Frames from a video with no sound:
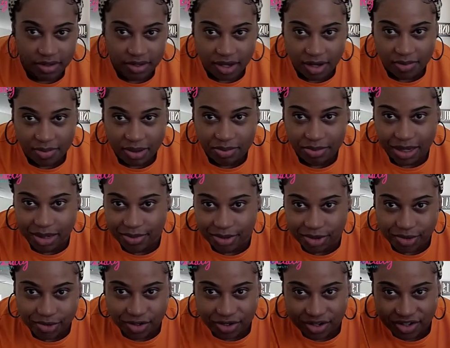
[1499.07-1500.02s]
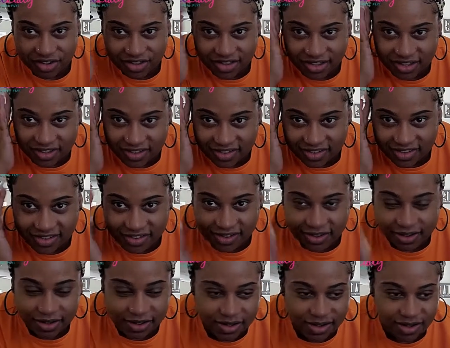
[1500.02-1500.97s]
Y'all, my mama ordered this
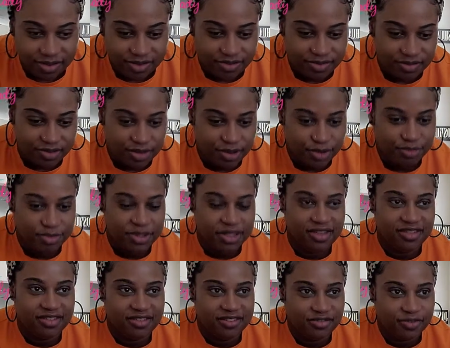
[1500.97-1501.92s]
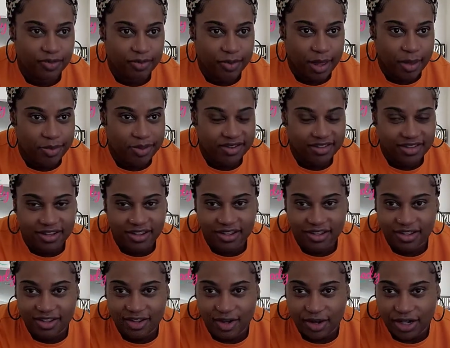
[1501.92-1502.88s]
uh, little piece from
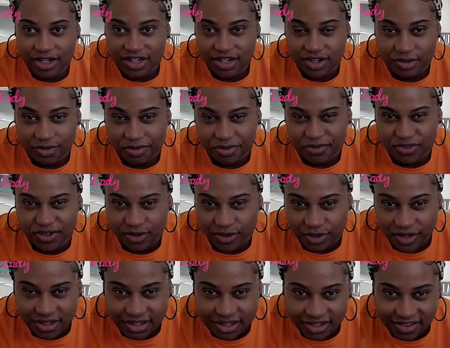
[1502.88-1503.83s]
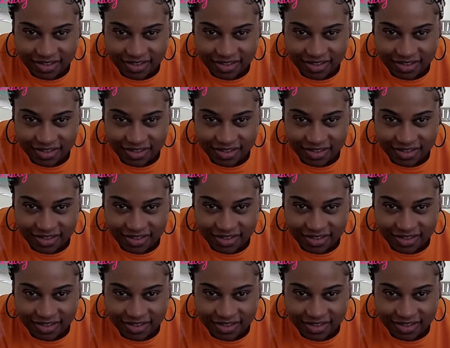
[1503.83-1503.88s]
Amazon. You know, I did a review on